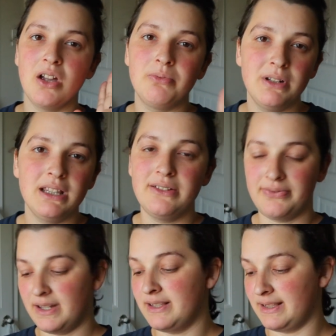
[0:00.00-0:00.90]
really
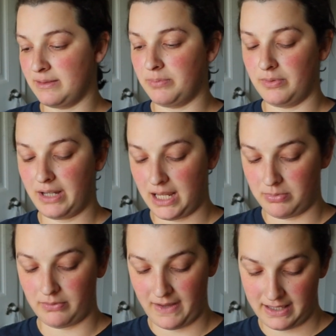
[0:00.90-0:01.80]
fun, simple
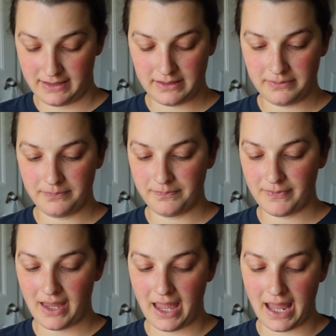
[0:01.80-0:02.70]
cable vest.
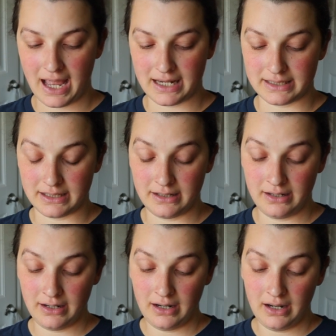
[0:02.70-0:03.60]
And
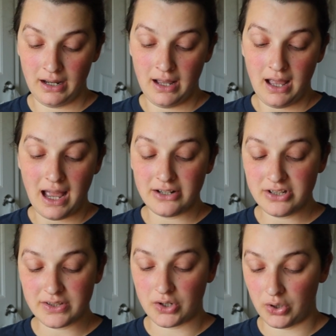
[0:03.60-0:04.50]
I
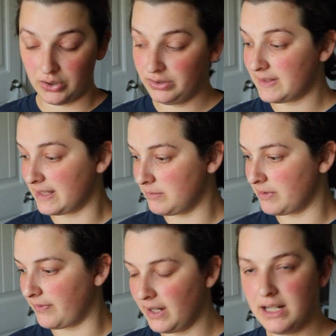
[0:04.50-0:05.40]
just couldn't seem
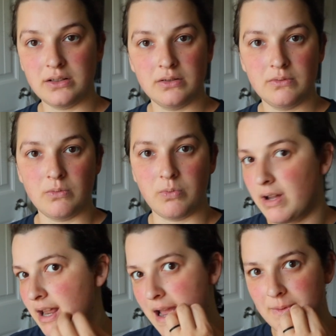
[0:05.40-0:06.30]
to find
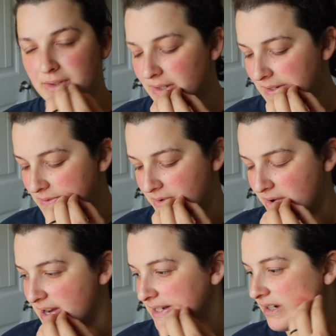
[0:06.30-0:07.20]
what I was looking
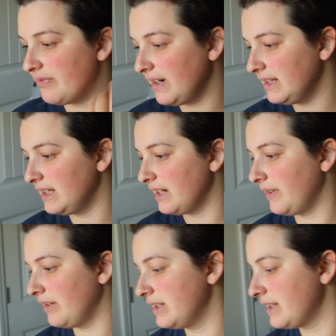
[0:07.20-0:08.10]
for until finally I
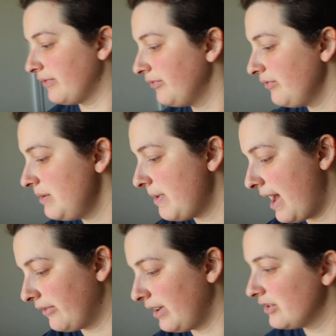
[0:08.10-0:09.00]
found it's a free
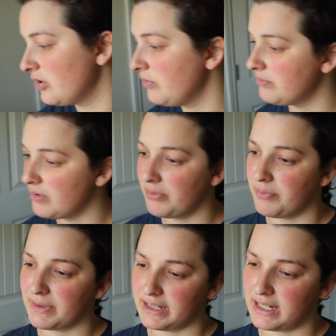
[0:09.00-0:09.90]
pattern. I don't remember
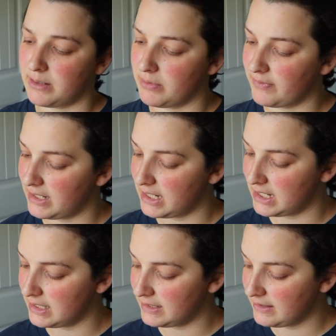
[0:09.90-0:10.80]
what the name of it
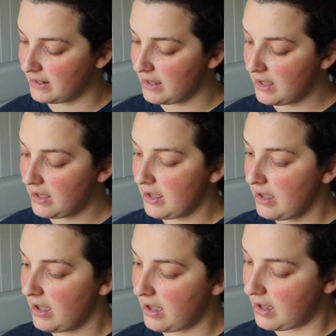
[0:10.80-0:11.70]
is.
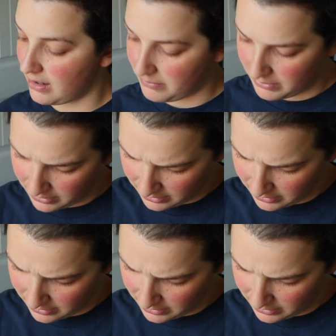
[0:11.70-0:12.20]
I'll